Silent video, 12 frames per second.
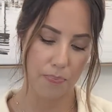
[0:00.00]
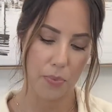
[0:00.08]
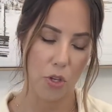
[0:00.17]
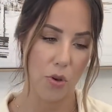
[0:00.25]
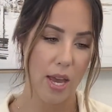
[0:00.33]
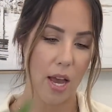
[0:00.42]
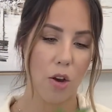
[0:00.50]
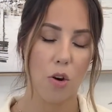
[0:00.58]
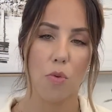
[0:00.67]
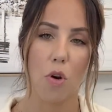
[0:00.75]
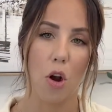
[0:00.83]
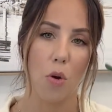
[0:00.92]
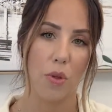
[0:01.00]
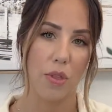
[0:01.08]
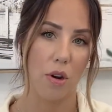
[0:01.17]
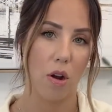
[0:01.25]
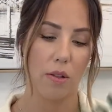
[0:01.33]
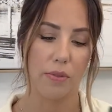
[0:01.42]
you can't go wrong with
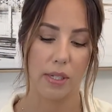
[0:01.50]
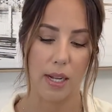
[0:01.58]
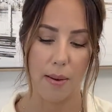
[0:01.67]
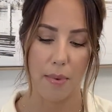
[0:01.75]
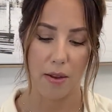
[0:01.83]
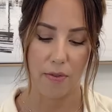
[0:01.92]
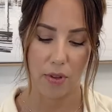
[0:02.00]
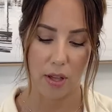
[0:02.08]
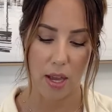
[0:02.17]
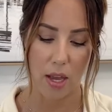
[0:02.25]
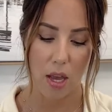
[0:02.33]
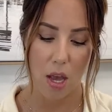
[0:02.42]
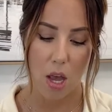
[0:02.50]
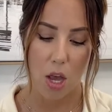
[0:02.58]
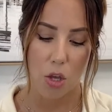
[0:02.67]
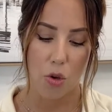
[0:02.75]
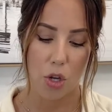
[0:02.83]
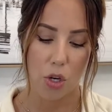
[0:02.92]
an olive stem. I feel like
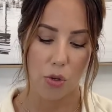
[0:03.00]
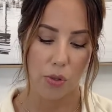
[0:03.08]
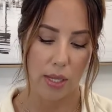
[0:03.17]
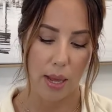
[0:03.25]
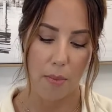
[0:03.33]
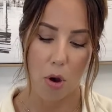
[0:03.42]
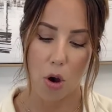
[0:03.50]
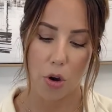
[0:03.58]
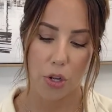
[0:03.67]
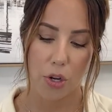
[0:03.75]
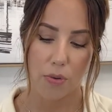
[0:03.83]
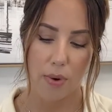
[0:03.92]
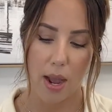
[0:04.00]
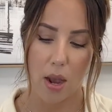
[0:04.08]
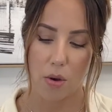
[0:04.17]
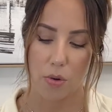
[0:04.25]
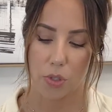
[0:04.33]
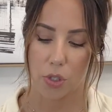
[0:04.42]
you can use them all year
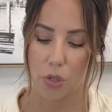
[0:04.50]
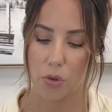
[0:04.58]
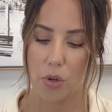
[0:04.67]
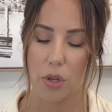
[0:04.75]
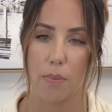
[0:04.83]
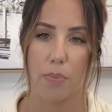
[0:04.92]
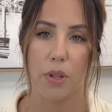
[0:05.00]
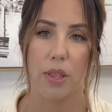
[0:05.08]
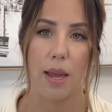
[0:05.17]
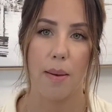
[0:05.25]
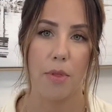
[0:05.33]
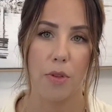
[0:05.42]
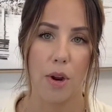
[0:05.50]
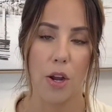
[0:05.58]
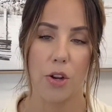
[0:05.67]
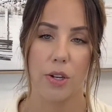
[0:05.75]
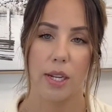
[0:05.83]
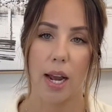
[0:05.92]
round. You can put them throughout
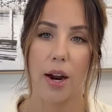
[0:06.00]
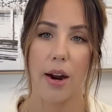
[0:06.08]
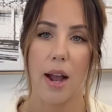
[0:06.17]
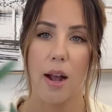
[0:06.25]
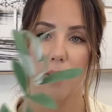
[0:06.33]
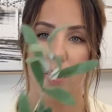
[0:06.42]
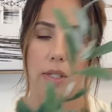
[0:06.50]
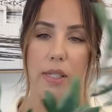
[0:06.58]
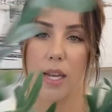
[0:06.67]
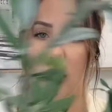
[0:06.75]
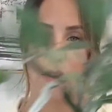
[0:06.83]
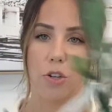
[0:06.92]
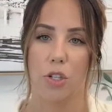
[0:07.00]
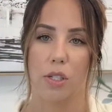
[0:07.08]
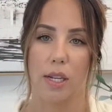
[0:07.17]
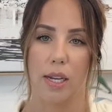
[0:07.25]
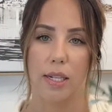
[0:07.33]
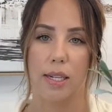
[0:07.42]
your entire house, and they're just
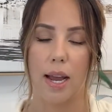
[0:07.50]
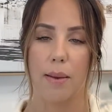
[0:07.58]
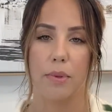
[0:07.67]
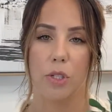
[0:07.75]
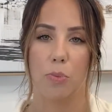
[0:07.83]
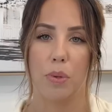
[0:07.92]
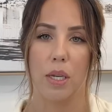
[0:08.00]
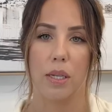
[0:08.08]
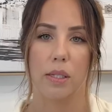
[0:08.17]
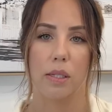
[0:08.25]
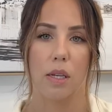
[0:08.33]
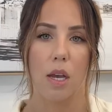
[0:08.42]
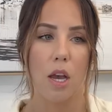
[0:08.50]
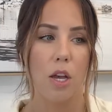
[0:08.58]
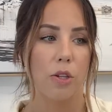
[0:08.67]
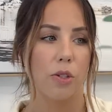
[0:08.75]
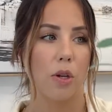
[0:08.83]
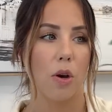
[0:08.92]
like a timeless piece.
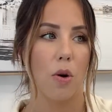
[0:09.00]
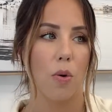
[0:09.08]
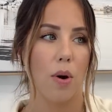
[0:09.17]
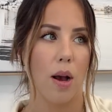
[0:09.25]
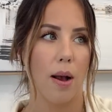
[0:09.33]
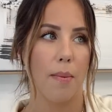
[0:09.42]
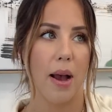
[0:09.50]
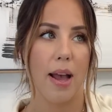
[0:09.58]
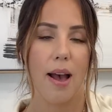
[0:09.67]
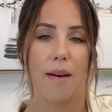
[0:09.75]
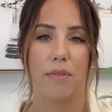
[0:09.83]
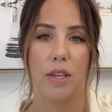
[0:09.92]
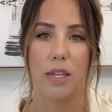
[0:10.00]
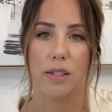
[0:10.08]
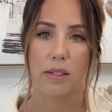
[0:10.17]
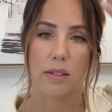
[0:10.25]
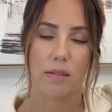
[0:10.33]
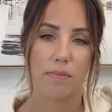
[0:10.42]
So I have these
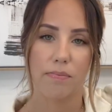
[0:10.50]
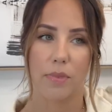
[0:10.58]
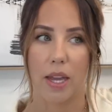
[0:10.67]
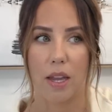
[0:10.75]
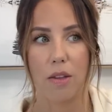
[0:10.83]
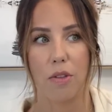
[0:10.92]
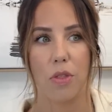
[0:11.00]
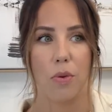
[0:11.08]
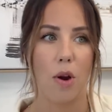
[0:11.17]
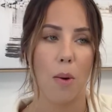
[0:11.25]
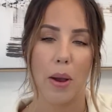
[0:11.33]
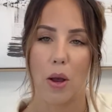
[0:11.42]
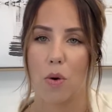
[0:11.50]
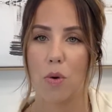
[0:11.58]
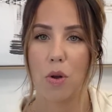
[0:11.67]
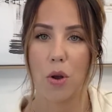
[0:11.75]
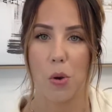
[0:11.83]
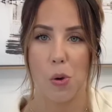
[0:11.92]
like throughout my
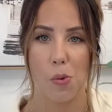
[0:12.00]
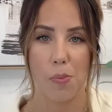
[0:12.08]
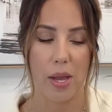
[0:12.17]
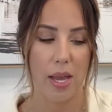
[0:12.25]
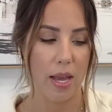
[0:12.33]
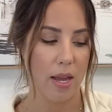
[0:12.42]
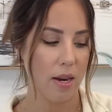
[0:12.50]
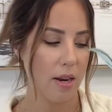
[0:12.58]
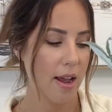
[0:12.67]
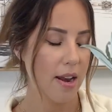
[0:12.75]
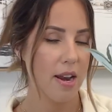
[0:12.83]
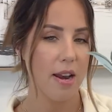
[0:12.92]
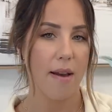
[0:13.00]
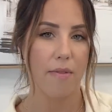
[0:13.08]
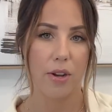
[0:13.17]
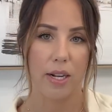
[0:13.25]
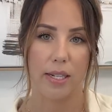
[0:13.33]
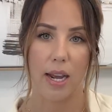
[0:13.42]
whole home, and I never
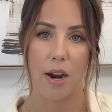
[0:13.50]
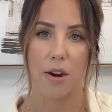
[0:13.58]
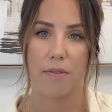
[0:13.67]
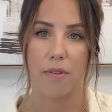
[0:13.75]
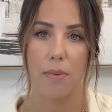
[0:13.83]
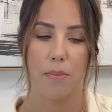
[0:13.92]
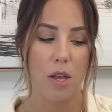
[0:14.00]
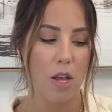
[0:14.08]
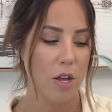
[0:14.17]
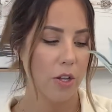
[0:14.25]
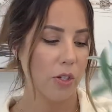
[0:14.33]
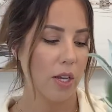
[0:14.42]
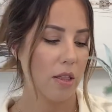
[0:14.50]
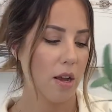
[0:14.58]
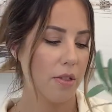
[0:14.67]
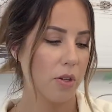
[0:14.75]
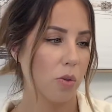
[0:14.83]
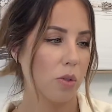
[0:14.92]
get tired of them. So I
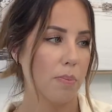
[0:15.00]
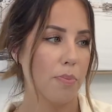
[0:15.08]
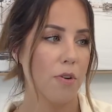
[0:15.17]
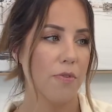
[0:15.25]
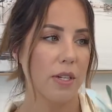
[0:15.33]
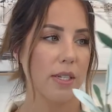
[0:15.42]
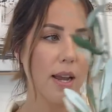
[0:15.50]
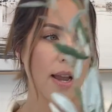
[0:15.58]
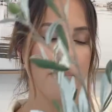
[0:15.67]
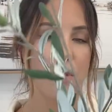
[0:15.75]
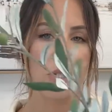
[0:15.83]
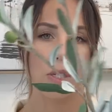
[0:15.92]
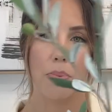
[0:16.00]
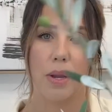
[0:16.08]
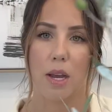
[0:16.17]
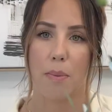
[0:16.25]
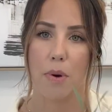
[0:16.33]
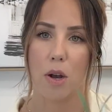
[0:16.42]
thought this was a perfect time just to
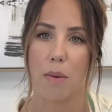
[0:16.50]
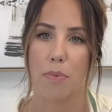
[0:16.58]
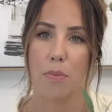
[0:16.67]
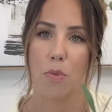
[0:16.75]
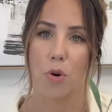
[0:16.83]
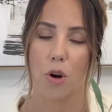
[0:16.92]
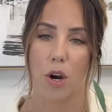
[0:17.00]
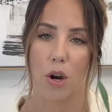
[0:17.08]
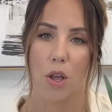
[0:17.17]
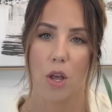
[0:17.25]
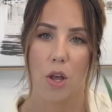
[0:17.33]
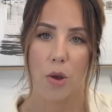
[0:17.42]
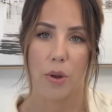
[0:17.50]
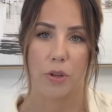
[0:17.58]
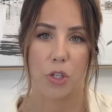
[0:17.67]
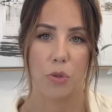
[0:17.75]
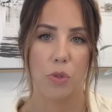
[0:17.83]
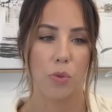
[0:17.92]
pick up a couple more while
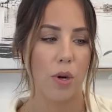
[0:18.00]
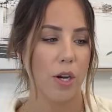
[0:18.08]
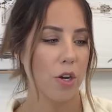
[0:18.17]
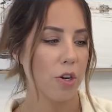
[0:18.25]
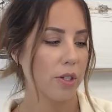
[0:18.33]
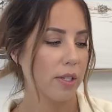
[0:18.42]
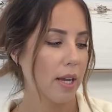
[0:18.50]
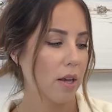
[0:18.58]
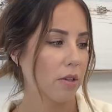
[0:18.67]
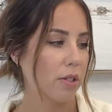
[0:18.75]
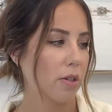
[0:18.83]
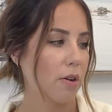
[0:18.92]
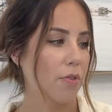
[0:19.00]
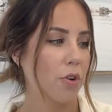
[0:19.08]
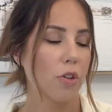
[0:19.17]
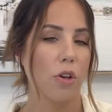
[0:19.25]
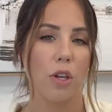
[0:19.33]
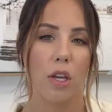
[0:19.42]
she was running her sale. So if
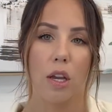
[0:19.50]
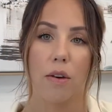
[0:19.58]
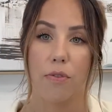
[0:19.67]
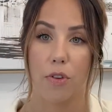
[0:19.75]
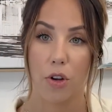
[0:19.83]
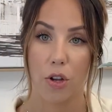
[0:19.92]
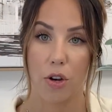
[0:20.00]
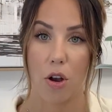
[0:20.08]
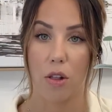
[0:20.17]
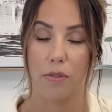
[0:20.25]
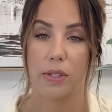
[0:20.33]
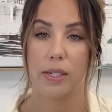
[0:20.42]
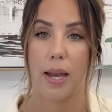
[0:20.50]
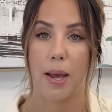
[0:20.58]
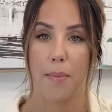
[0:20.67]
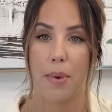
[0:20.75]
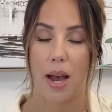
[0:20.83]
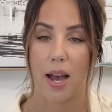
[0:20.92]
you're looking for a good olive
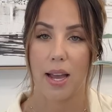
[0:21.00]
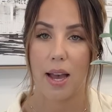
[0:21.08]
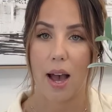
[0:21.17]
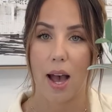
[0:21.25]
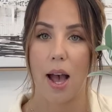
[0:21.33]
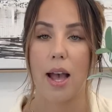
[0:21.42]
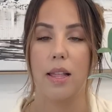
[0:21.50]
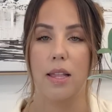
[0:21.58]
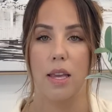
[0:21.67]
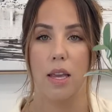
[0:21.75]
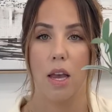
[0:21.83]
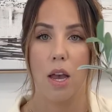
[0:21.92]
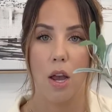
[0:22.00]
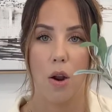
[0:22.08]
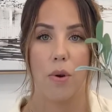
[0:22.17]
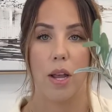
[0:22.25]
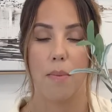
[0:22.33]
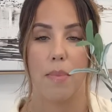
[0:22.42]
stem, I highly
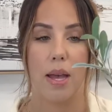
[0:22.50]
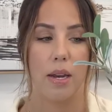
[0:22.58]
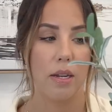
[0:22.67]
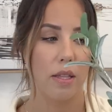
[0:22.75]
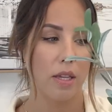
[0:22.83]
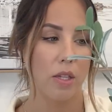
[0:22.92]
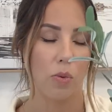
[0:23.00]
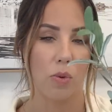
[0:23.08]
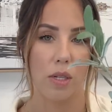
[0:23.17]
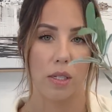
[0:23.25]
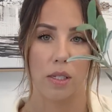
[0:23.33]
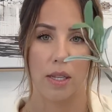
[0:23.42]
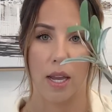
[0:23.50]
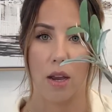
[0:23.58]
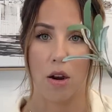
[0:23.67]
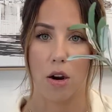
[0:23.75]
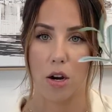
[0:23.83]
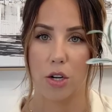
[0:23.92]
recommend these ones. They
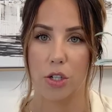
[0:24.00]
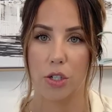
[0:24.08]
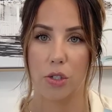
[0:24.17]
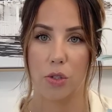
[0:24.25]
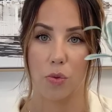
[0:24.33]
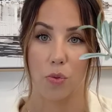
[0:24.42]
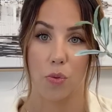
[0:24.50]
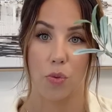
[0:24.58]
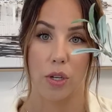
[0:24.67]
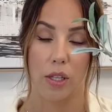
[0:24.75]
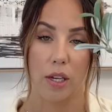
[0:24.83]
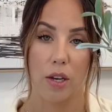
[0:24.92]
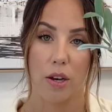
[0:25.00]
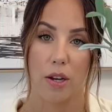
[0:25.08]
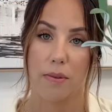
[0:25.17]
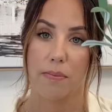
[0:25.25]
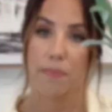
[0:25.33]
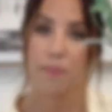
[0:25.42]
are just really good.